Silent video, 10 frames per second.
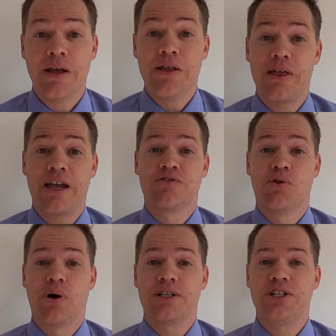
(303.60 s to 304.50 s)
Thanks for
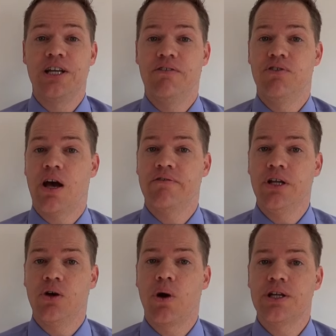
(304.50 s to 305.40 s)
watching. If you have any
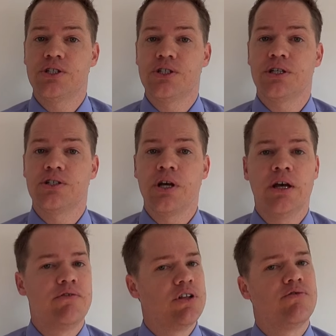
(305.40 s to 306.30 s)
questions,
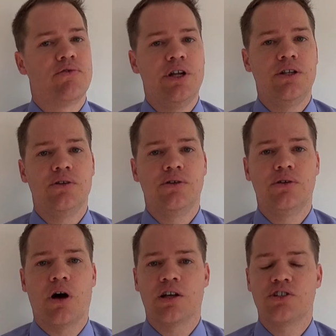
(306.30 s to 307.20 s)
feel free
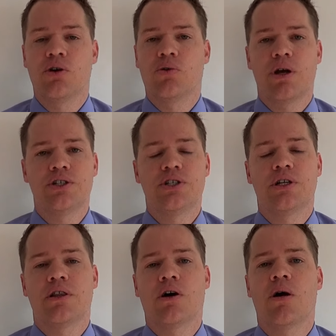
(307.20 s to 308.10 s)
to ask your question
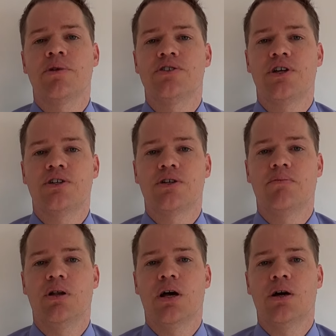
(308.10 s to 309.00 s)
in the comment section
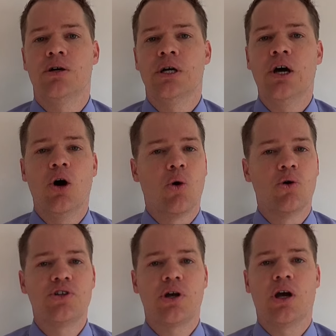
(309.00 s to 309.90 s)
below.
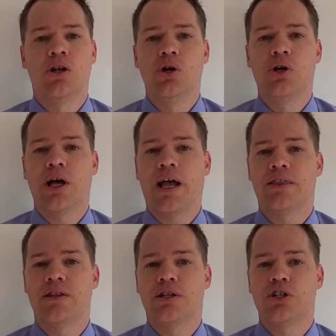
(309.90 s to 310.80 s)
Also, go and look at
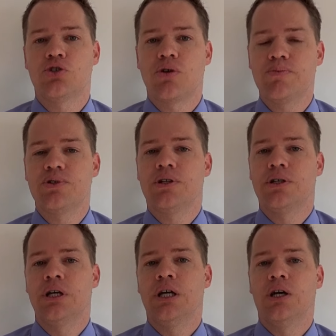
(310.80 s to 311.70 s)
the
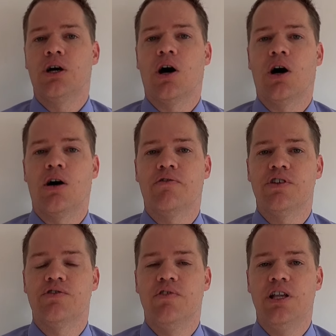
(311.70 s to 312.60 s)
description of
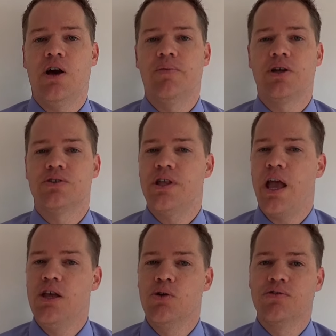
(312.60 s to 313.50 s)
this video, because there
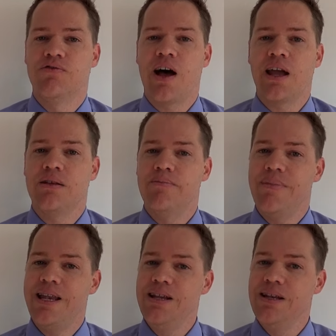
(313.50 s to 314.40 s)
you'll find
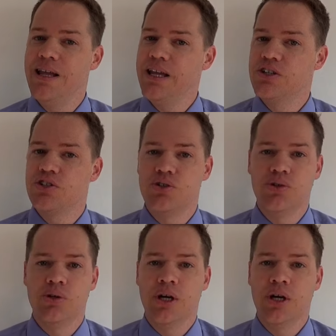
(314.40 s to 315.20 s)
many links to